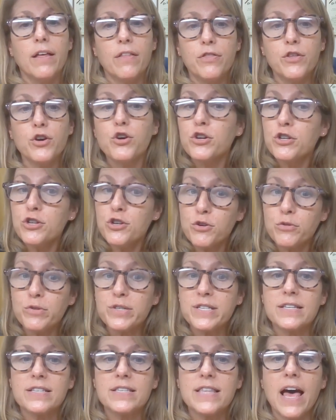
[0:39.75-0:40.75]
The good
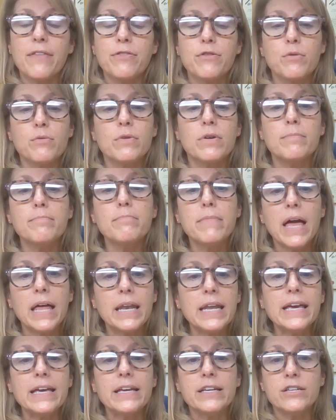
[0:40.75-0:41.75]
news is that there were
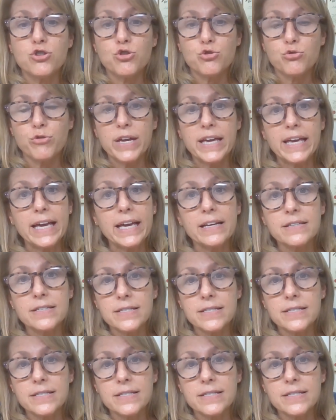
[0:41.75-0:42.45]
many intriguing